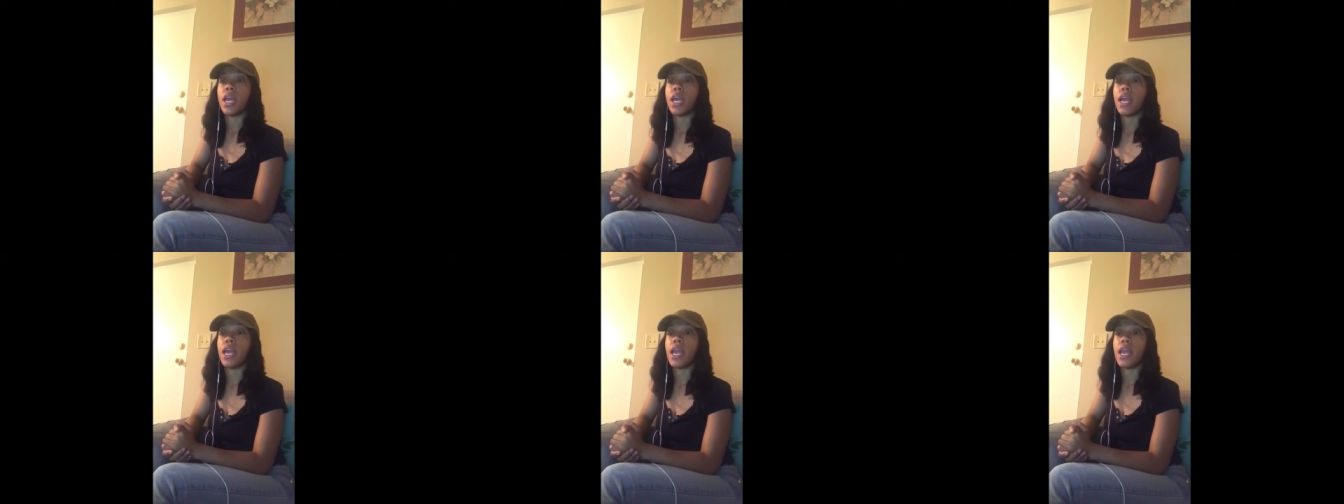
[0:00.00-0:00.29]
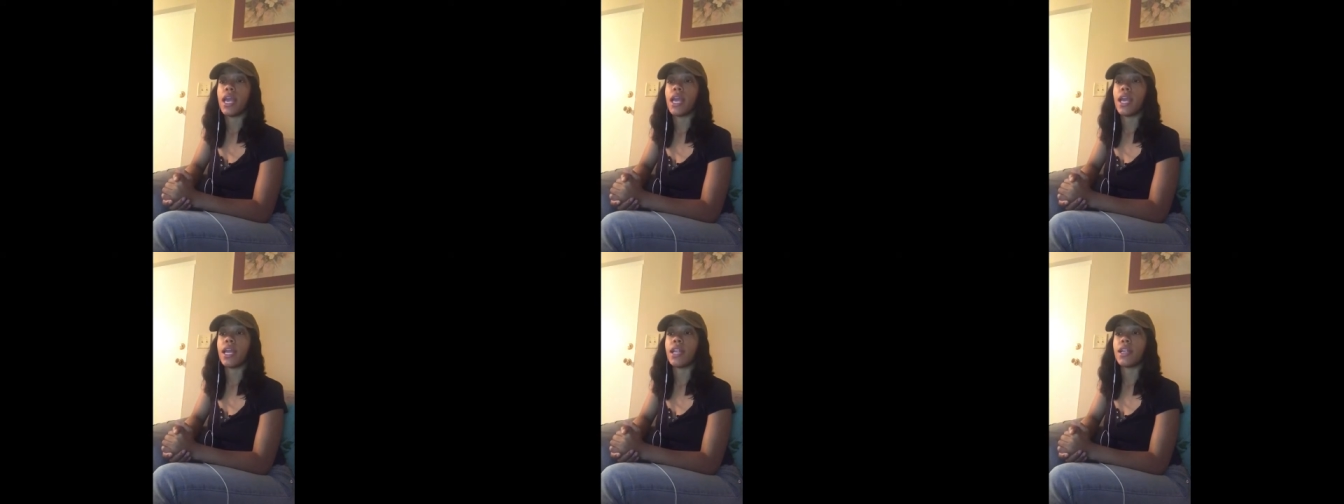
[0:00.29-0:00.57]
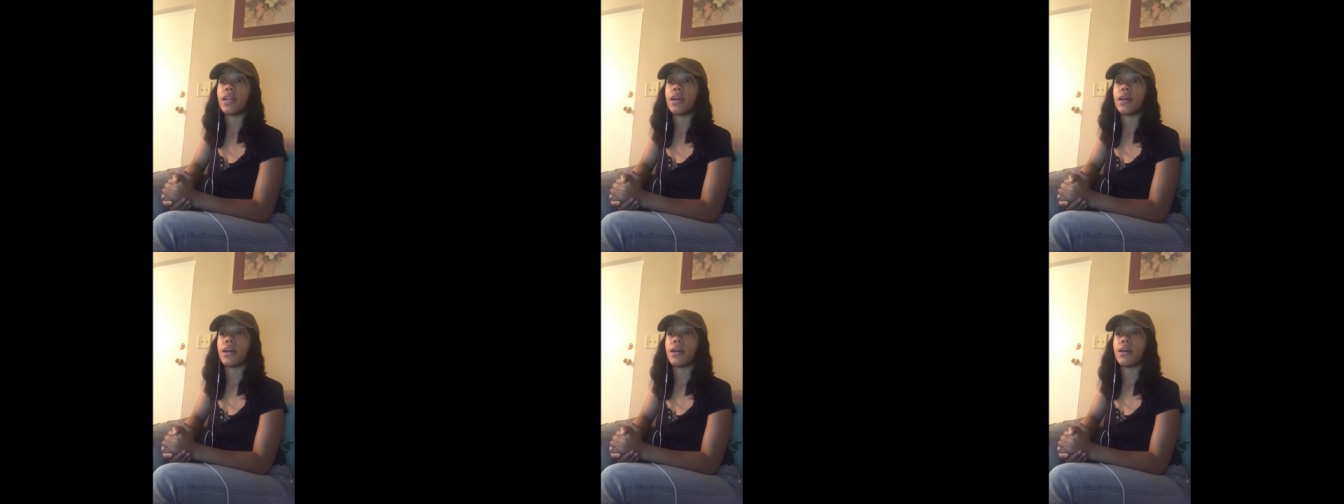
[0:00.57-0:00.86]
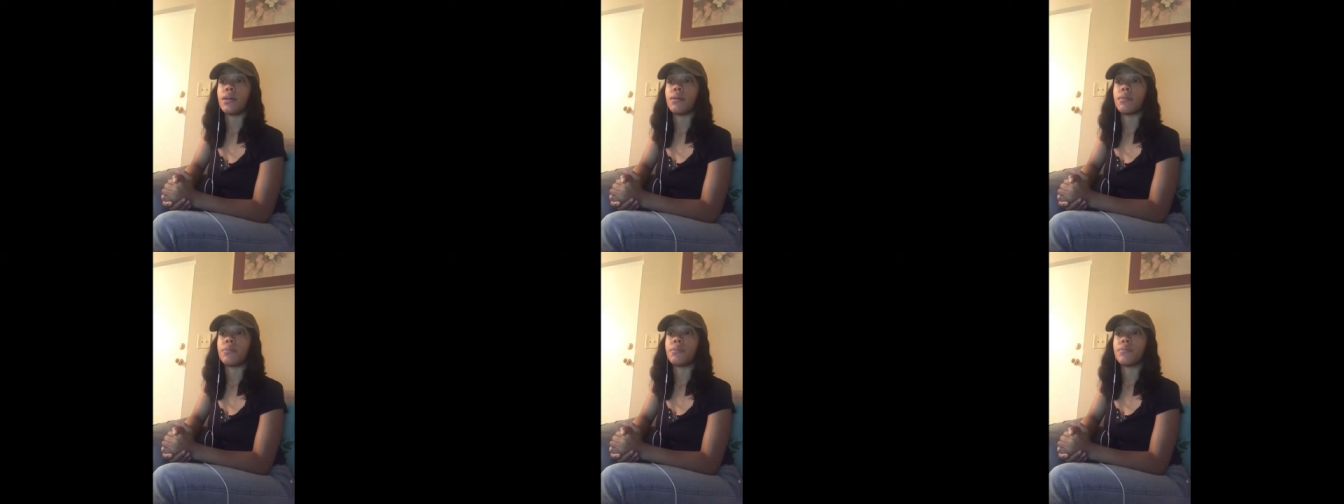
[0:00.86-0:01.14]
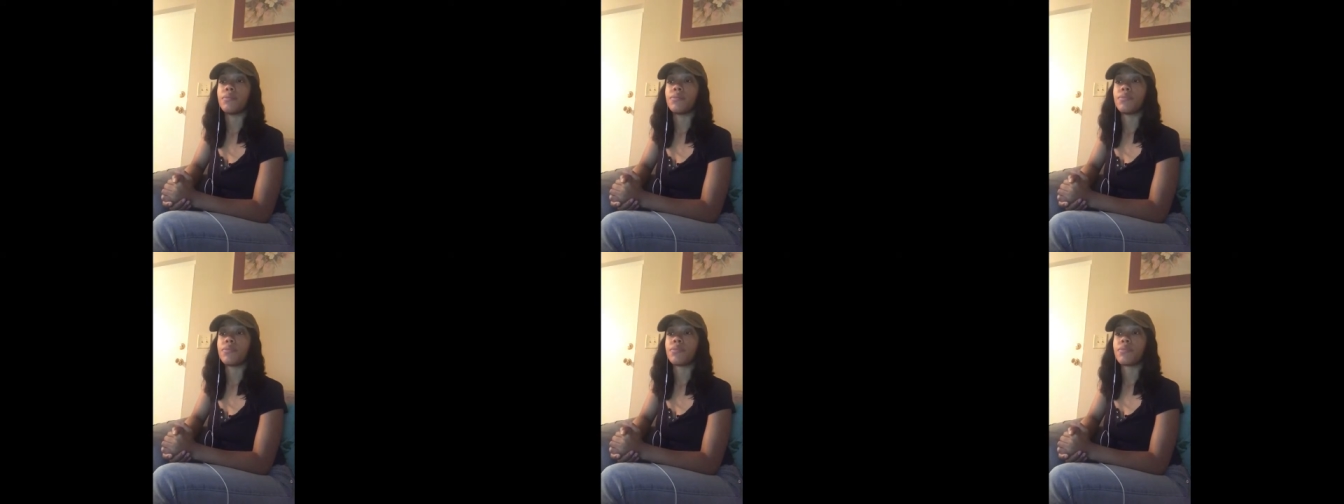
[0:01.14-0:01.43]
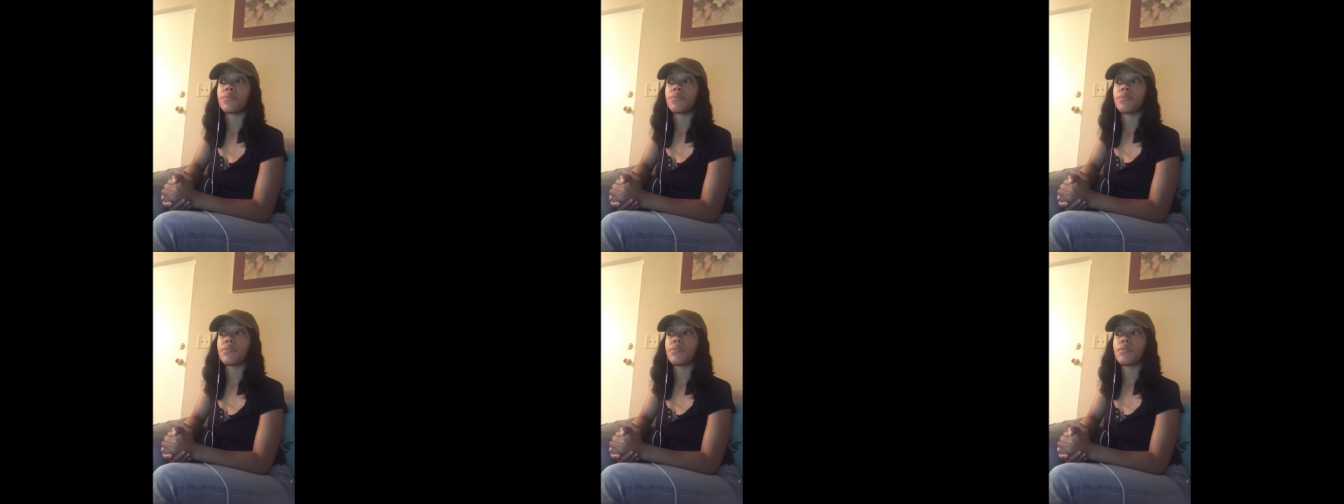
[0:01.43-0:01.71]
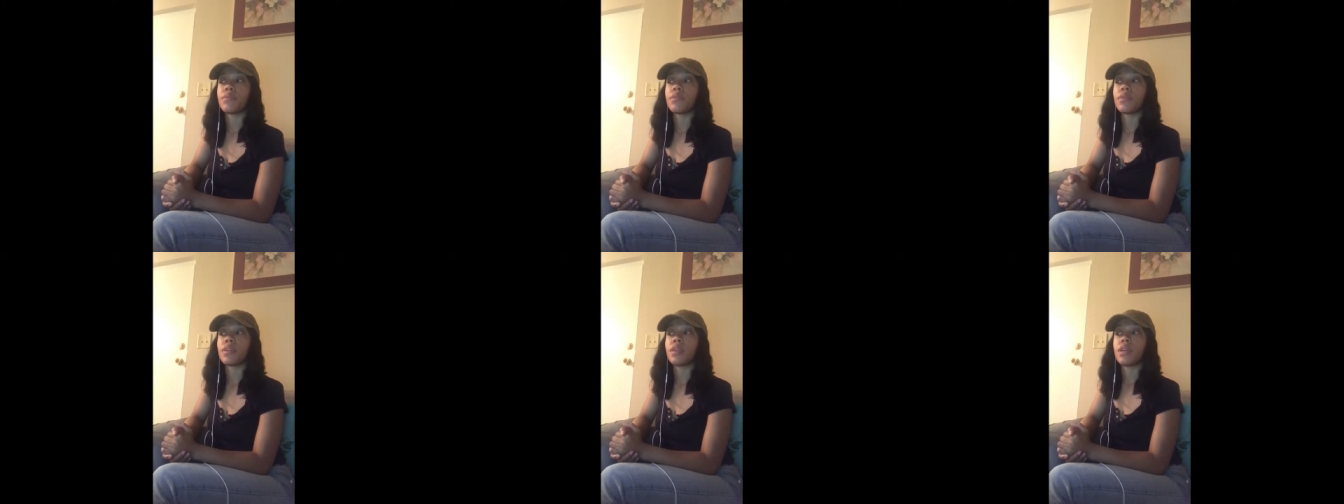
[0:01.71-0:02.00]
And um,
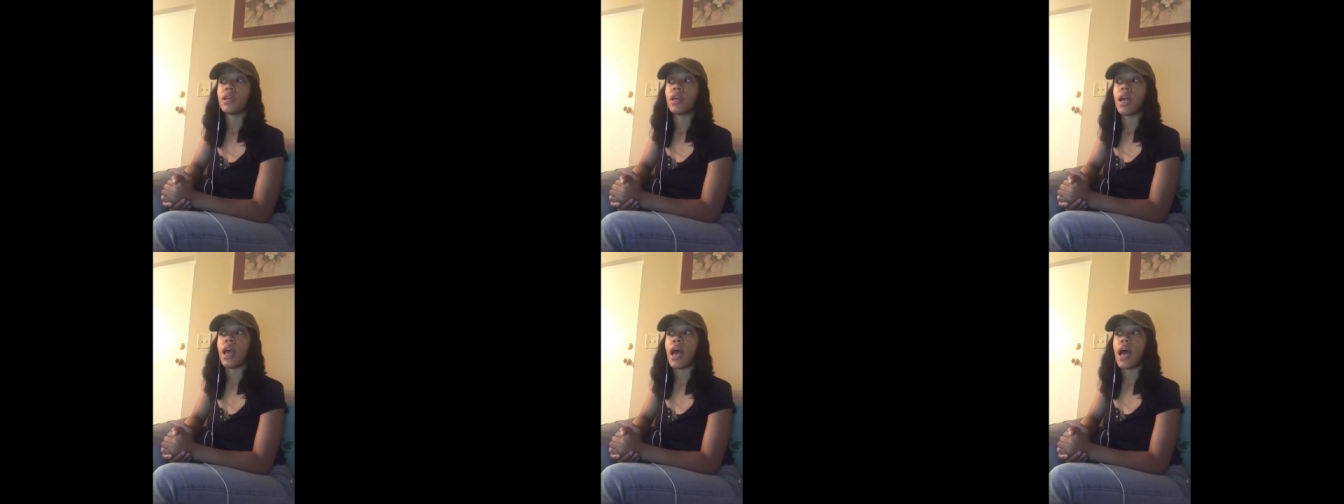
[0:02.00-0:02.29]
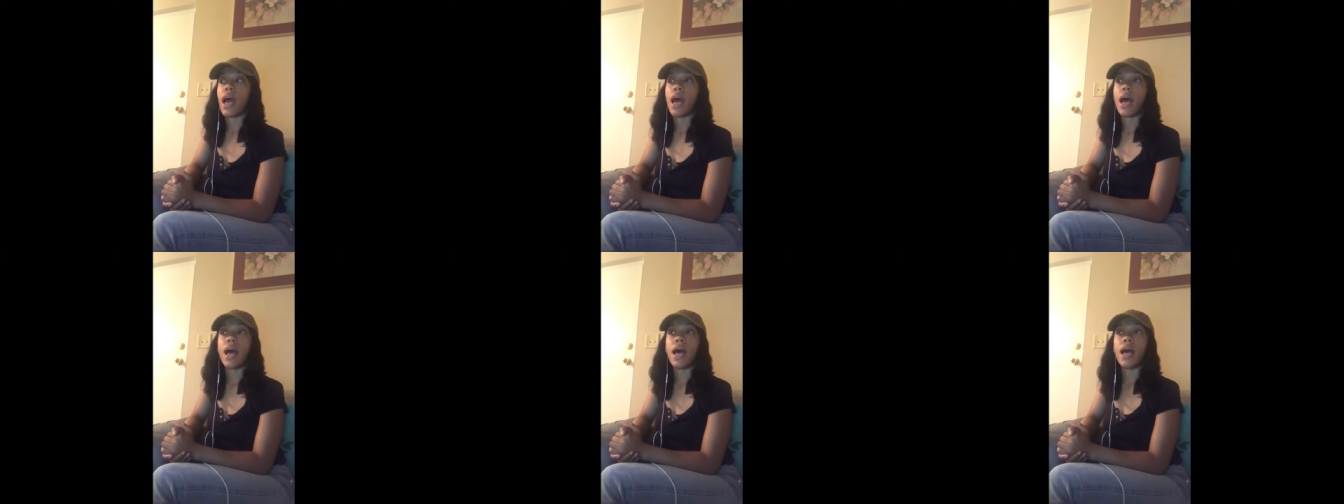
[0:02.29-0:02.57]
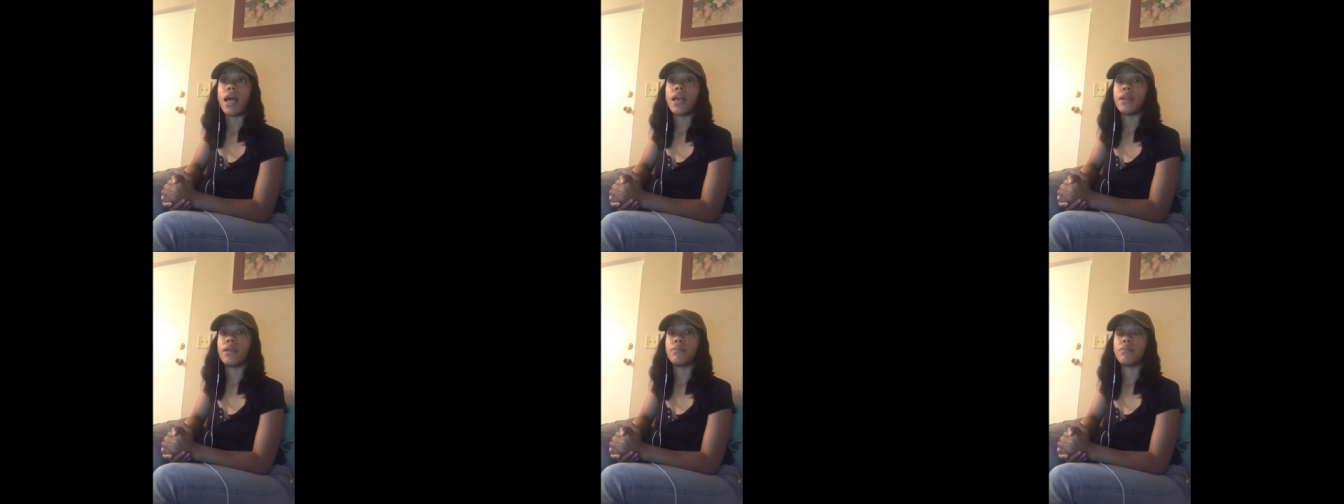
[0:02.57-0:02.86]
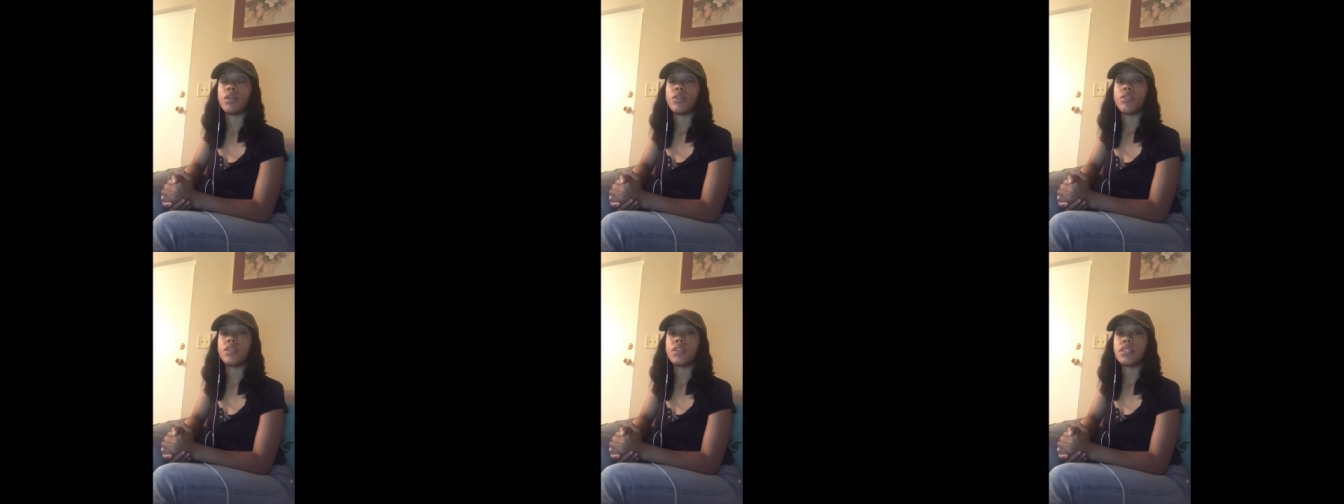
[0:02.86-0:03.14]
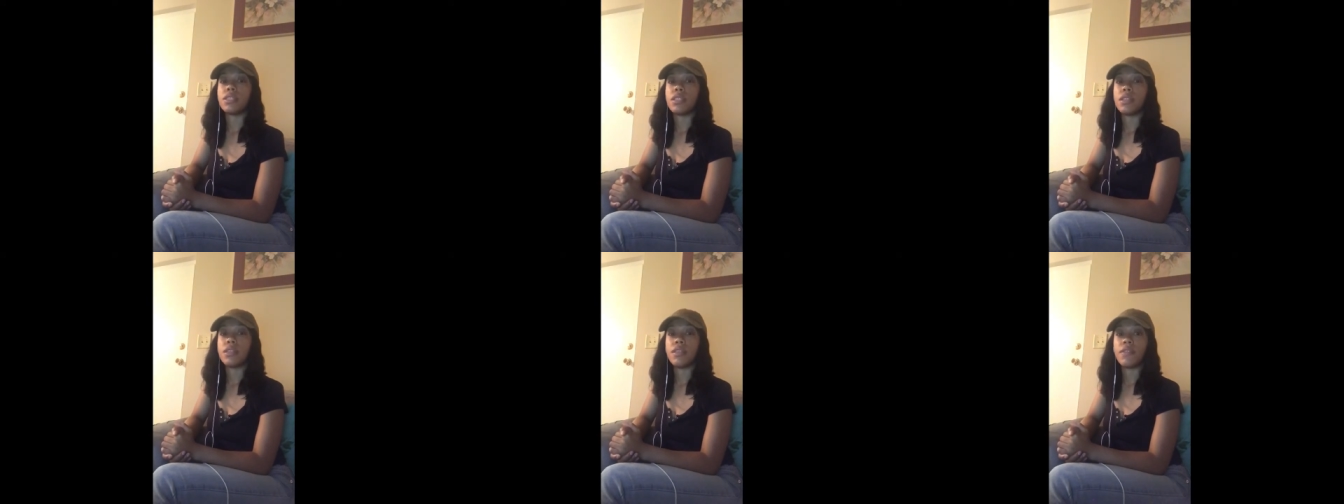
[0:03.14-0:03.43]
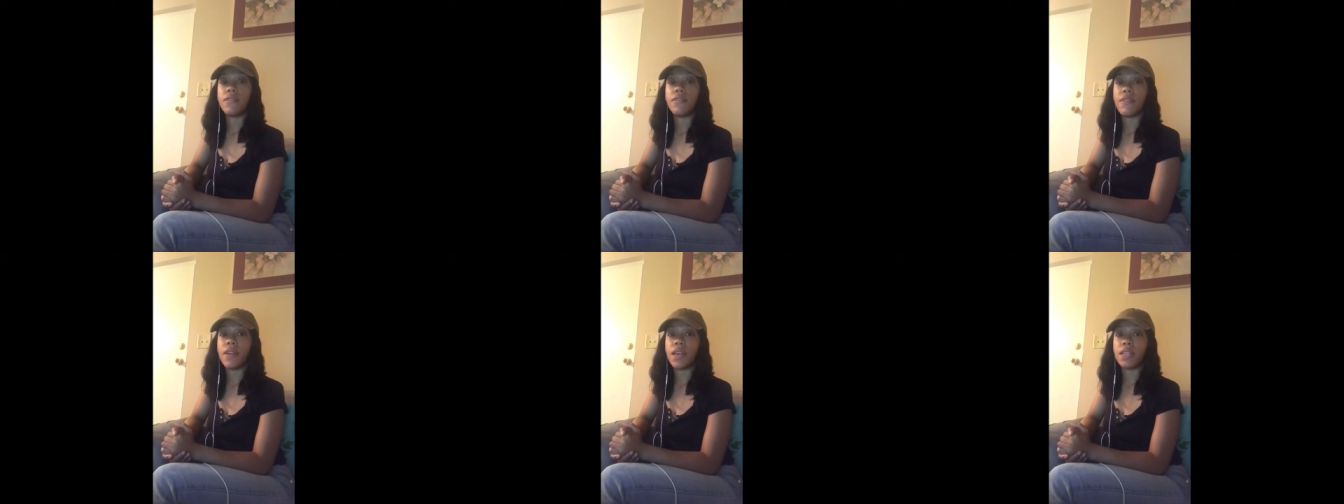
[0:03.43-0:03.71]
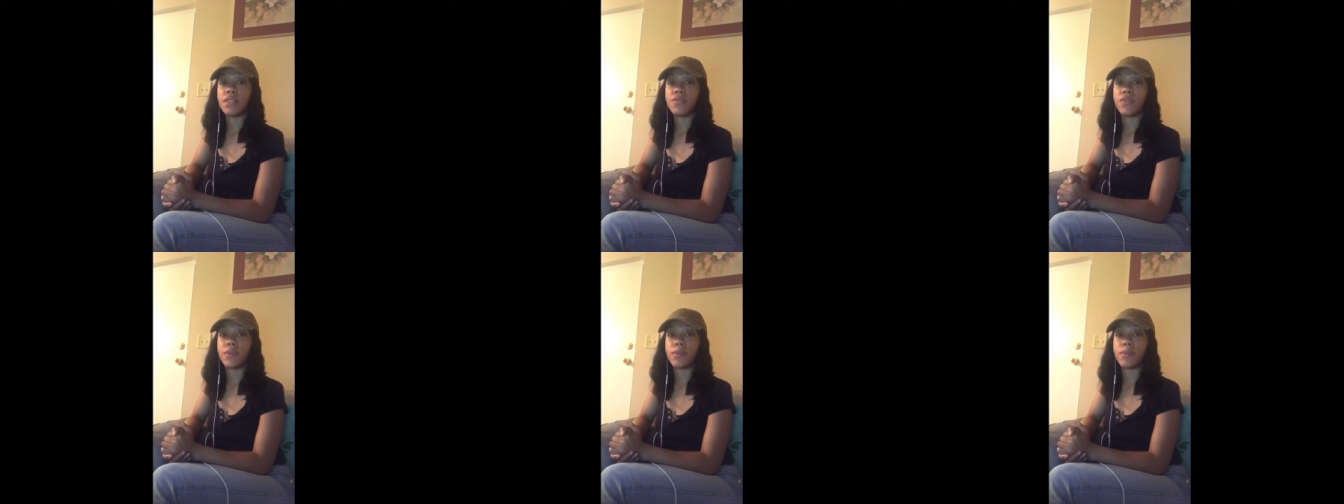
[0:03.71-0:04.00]
I am noticing the
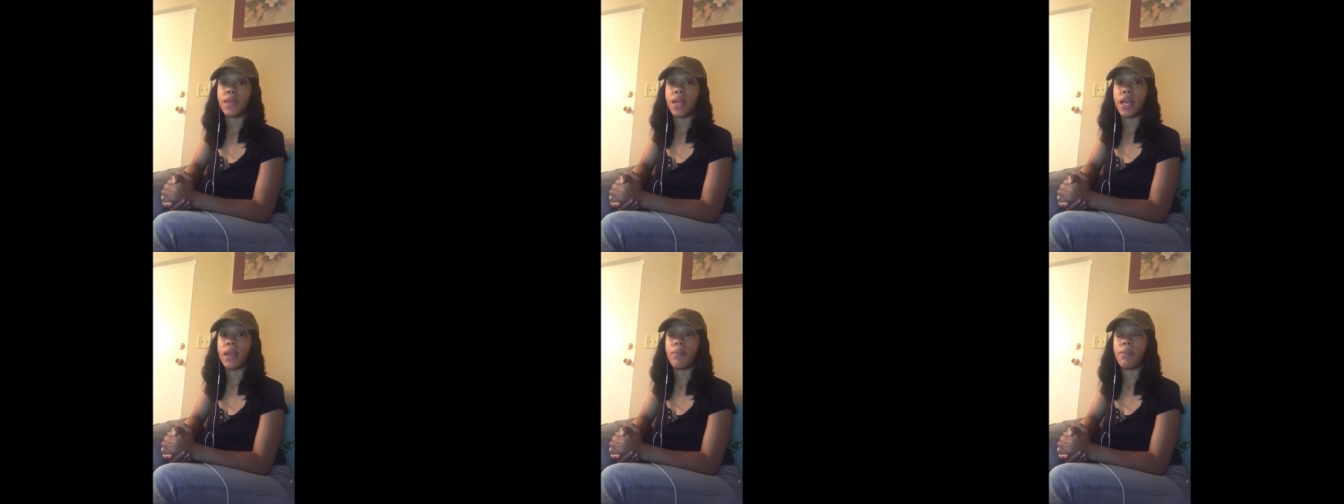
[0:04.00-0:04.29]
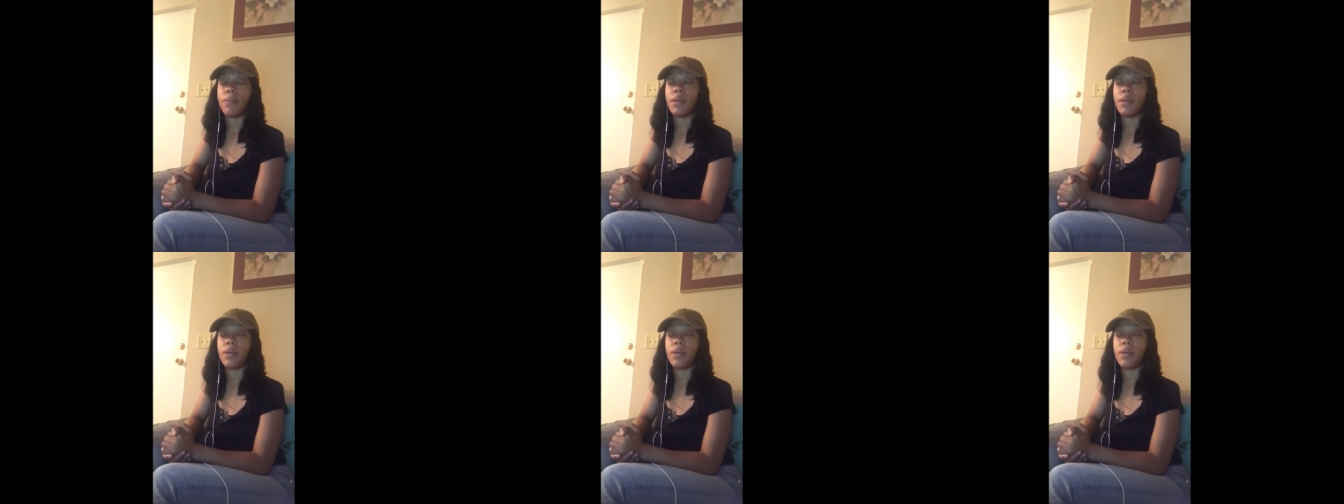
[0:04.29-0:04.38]
effects from that,